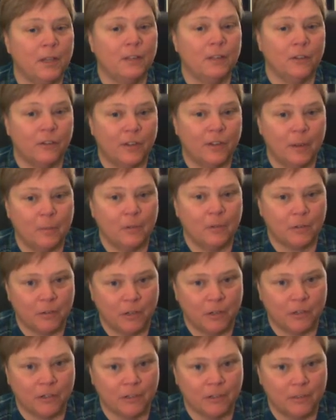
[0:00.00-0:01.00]
also know from
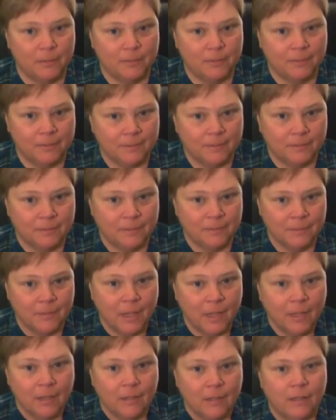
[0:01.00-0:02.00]
Steve Spangler's
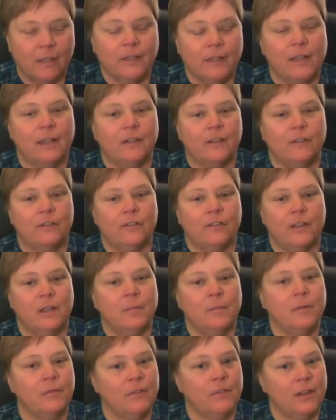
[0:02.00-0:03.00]
demonstration
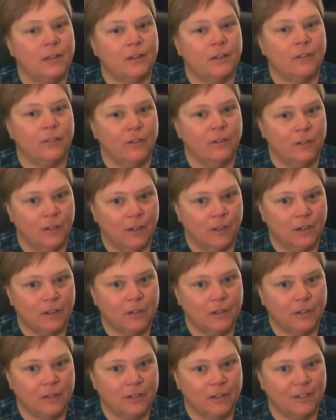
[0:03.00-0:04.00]
that that
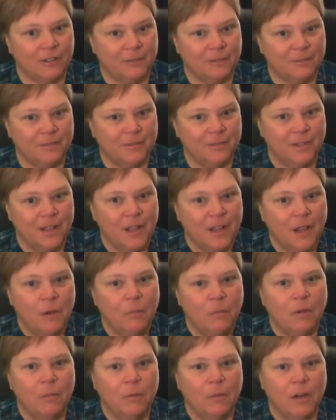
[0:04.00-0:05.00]
same effect does
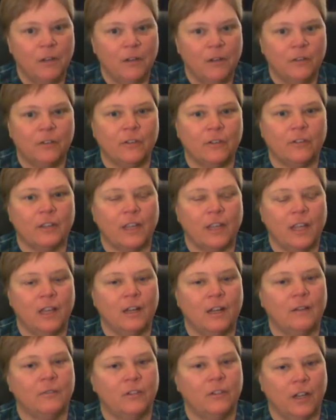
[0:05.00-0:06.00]
not occur
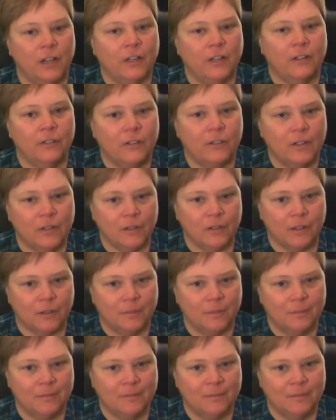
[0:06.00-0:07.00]
when one uses a
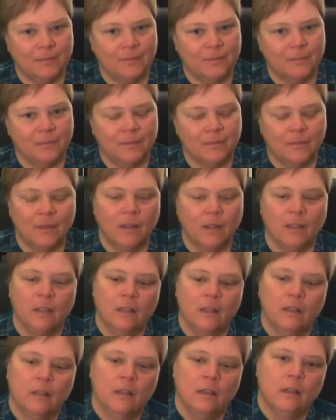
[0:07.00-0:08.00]
can of diet
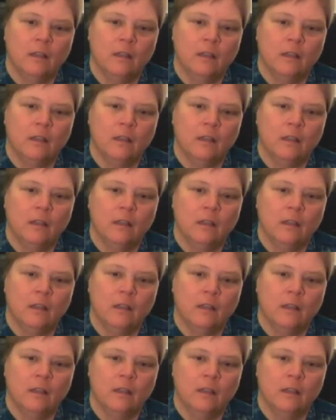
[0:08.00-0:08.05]
soda.